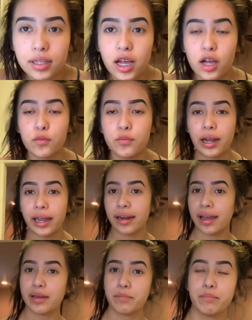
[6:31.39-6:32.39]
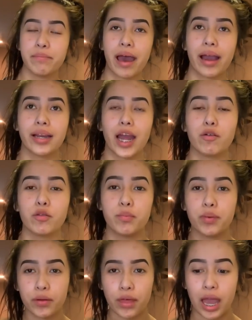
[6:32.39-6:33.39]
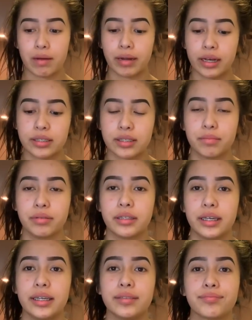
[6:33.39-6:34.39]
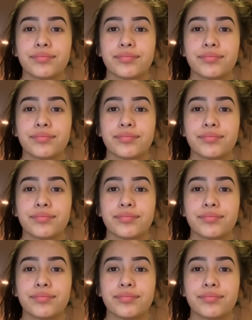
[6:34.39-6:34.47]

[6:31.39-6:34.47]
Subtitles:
Alright, I am back now with both eyebrows complete.